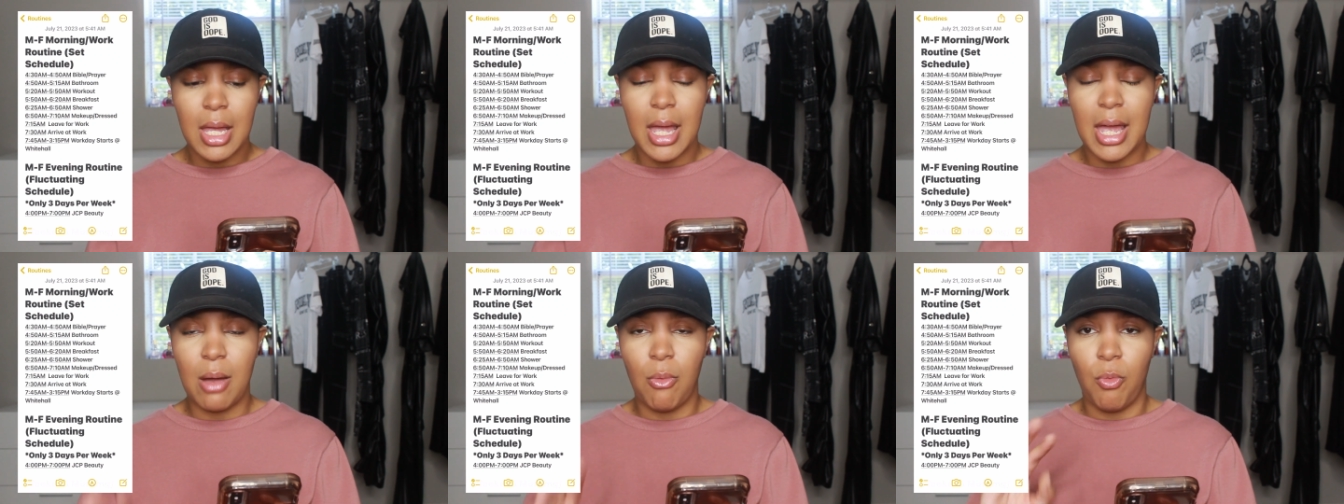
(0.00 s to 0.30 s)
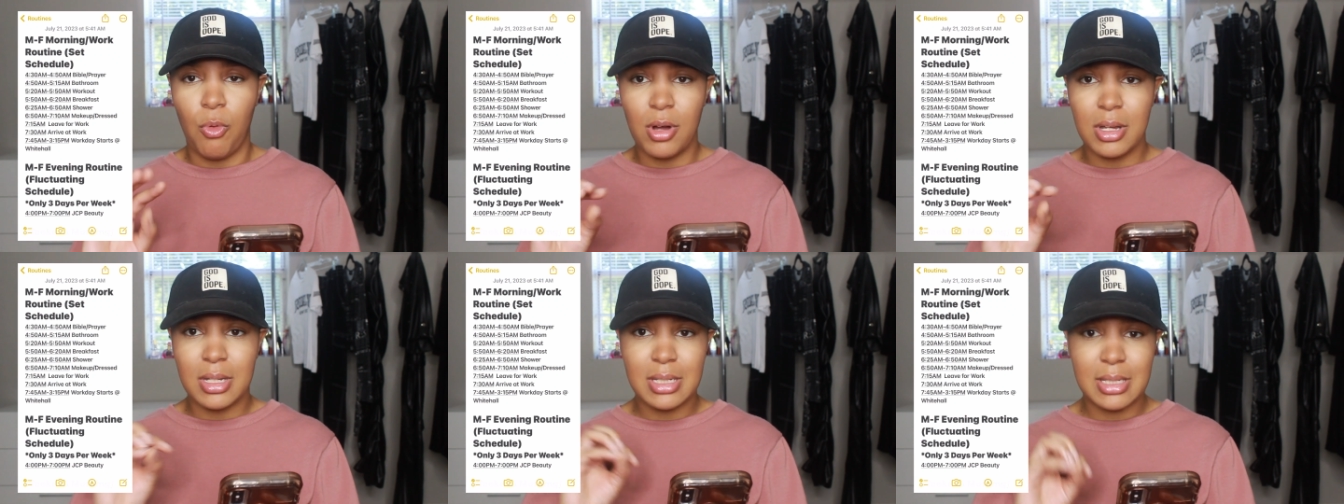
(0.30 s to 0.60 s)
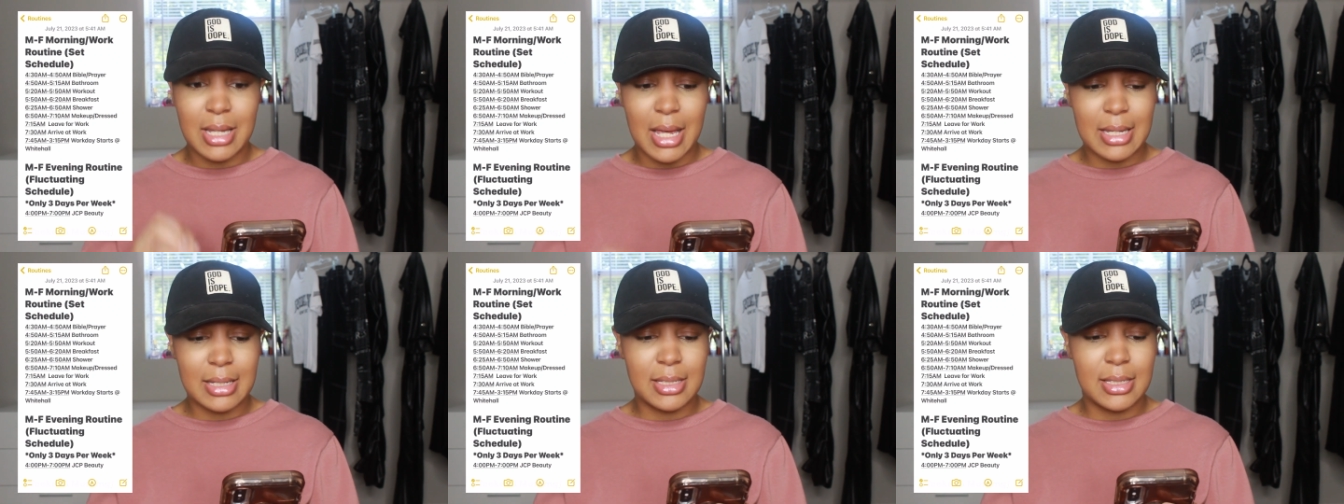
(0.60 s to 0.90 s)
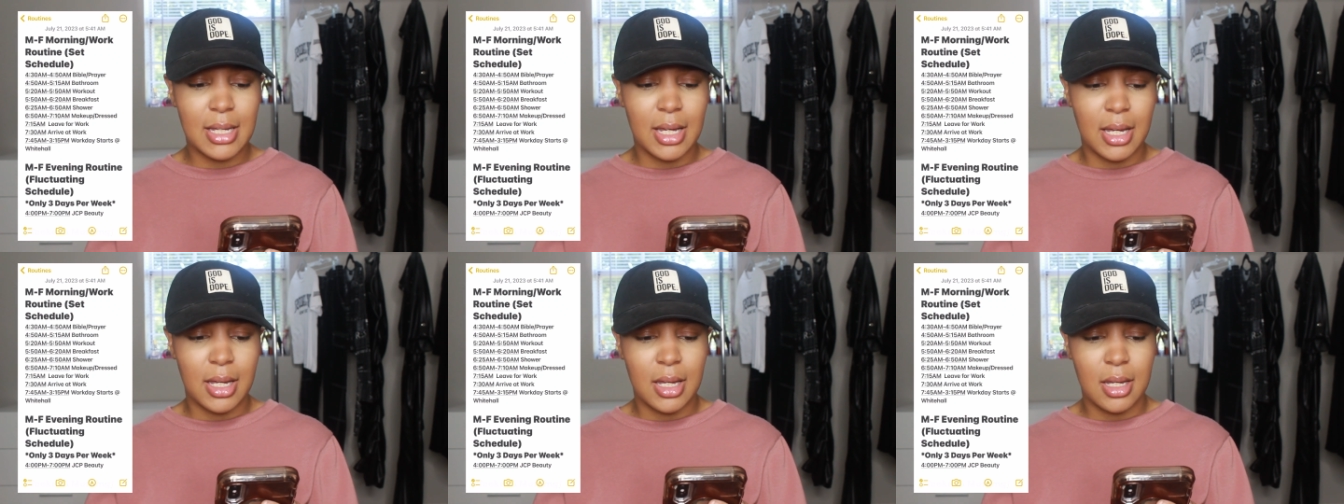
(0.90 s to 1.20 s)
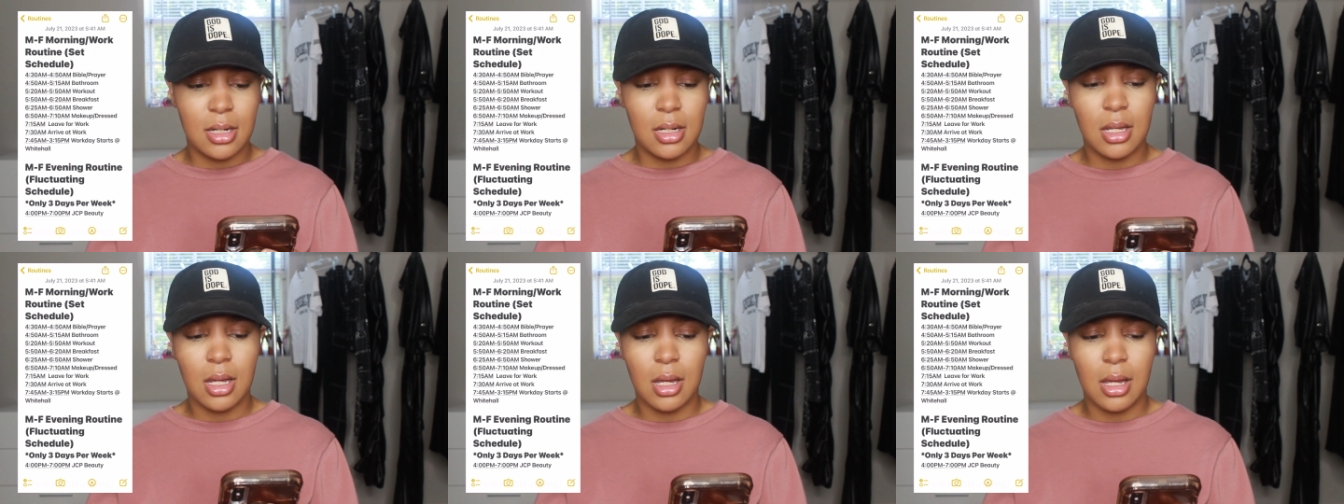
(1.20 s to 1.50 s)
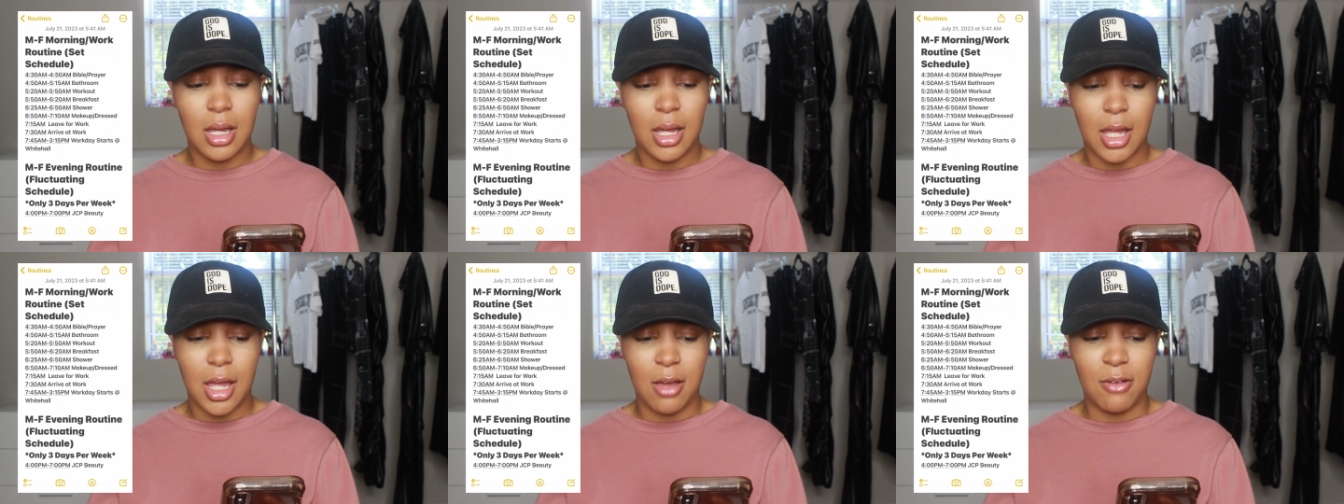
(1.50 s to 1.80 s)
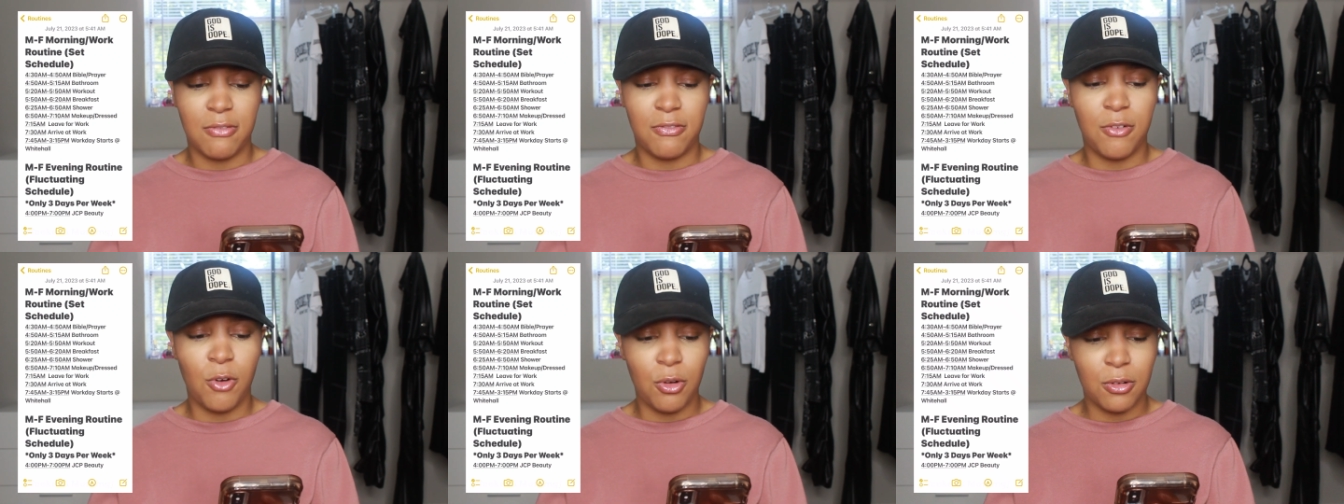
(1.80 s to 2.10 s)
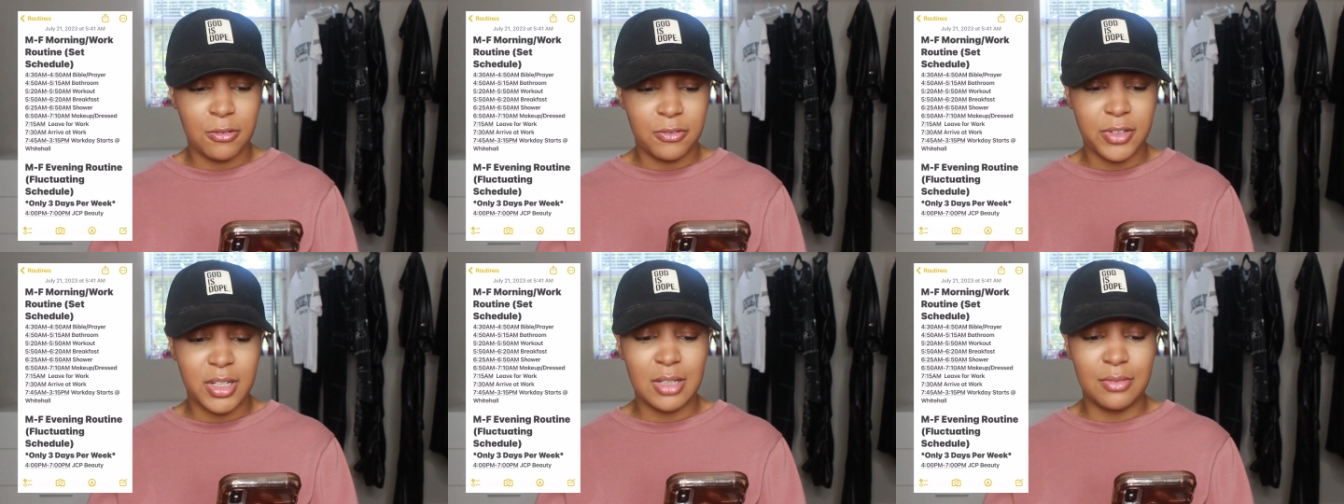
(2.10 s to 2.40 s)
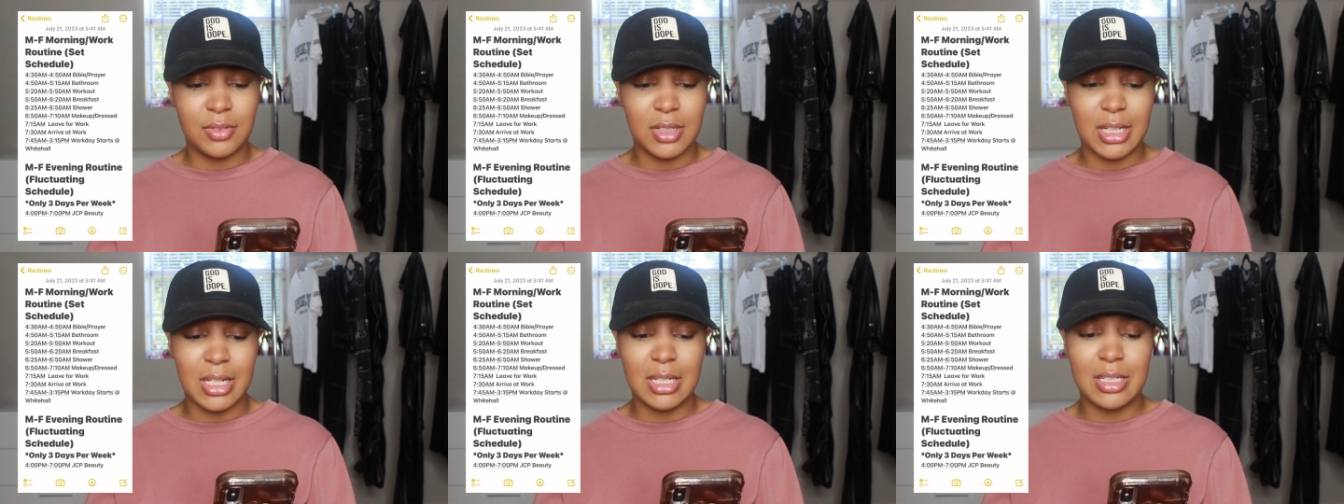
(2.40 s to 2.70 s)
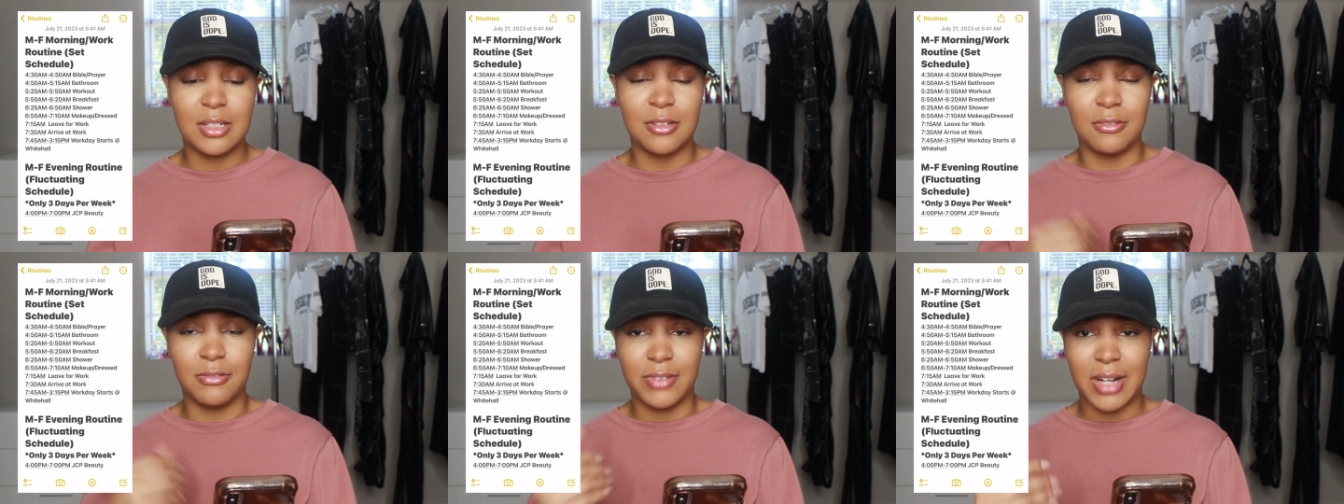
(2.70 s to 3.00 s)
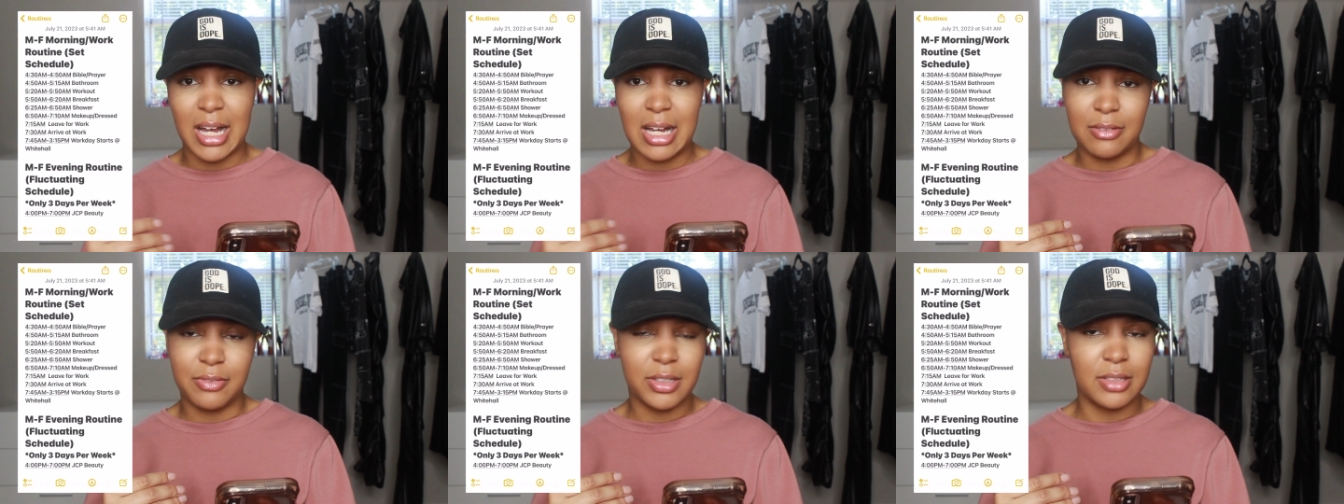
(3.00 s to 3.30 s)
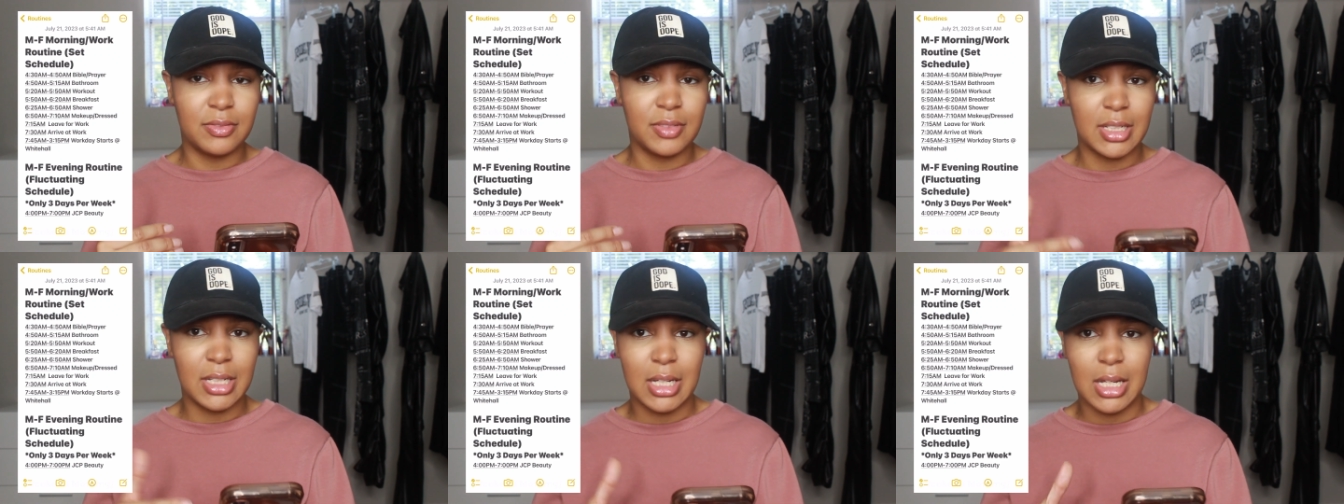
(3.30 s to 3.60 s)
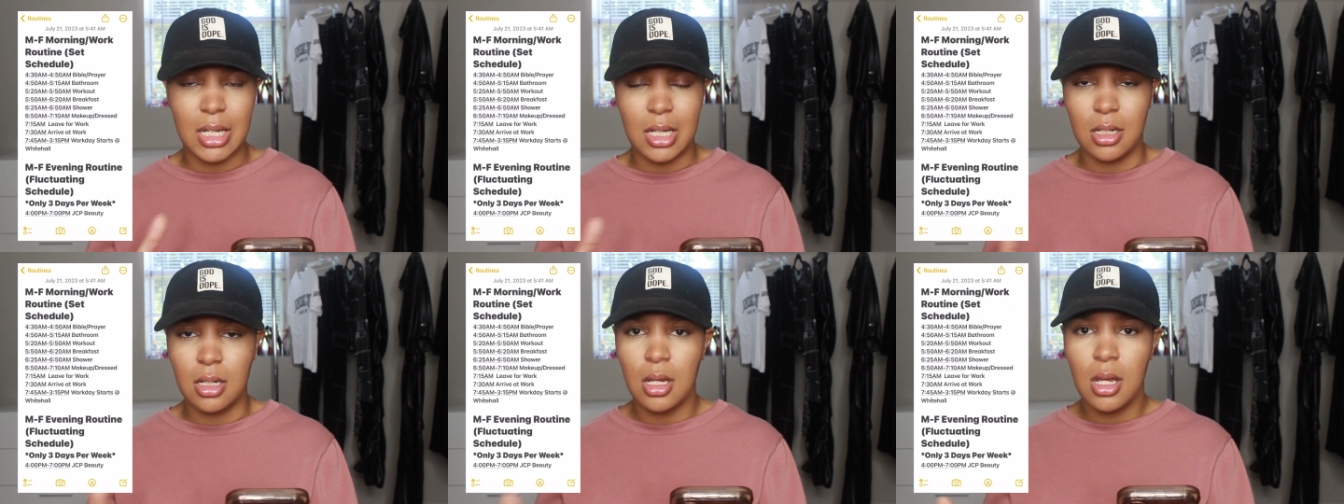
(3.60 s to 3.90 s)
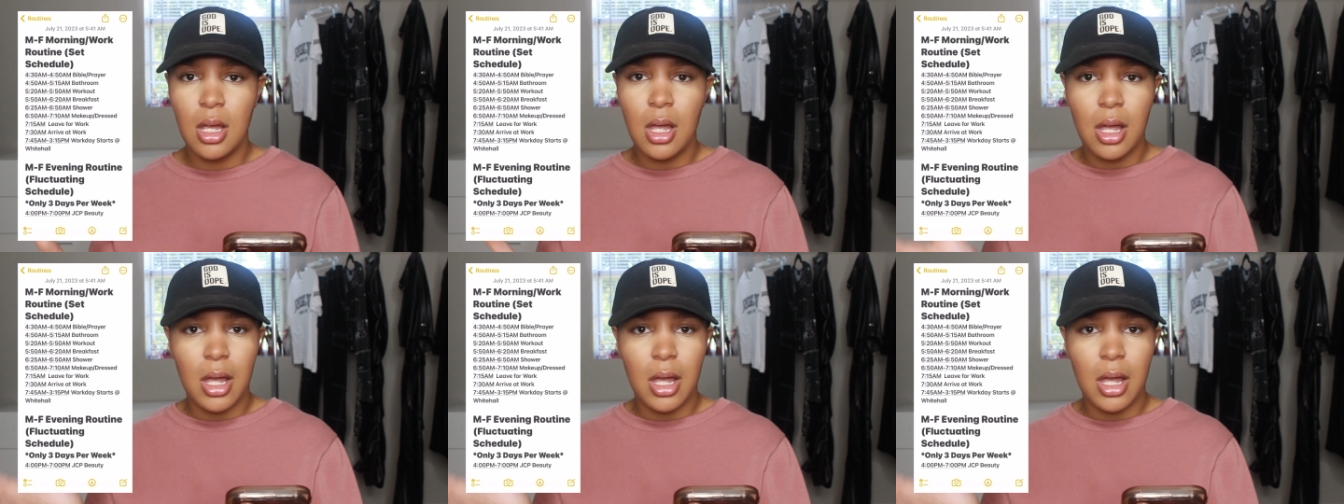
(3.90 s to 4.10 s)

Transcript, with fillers: and once that's done at 4.50 to 5.15